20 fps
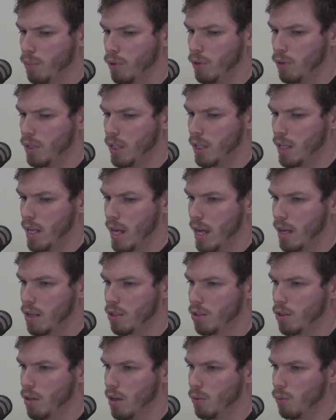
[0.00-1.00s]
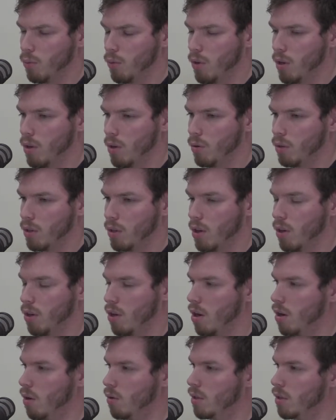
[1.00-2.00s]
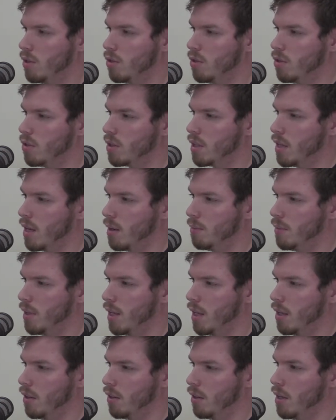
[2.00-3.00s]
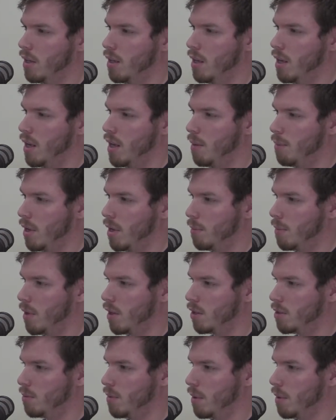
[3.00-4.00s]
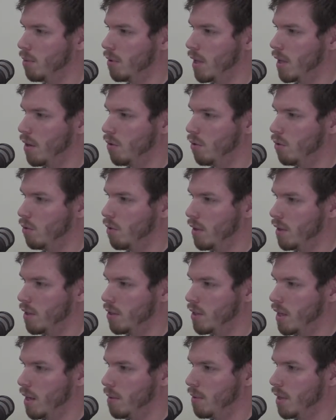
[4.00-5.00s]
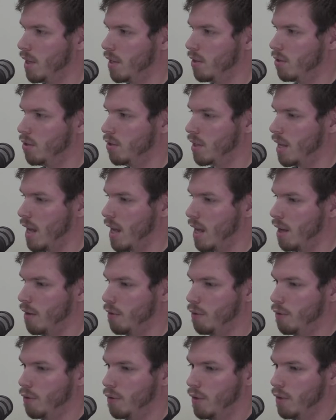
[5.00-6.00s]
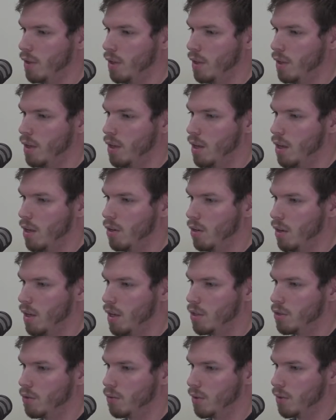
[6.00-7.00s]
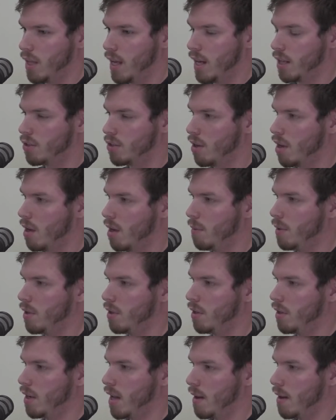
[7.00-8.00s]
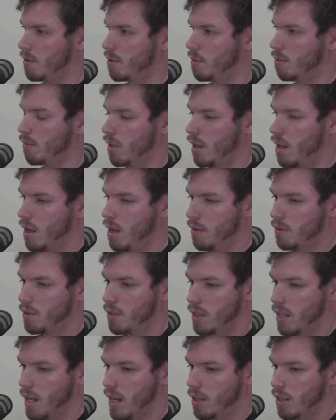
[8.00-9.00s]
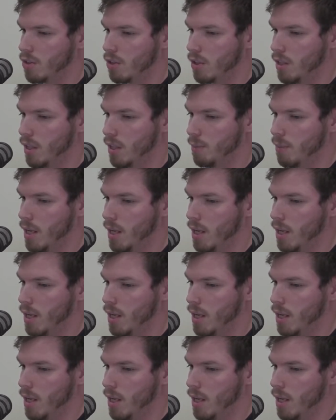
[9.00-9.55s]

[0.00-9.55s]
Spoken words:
put the outside world on hold and just come down and be amongst people that all want the same thing, just to have a nice relaxed time and have some laughs and actually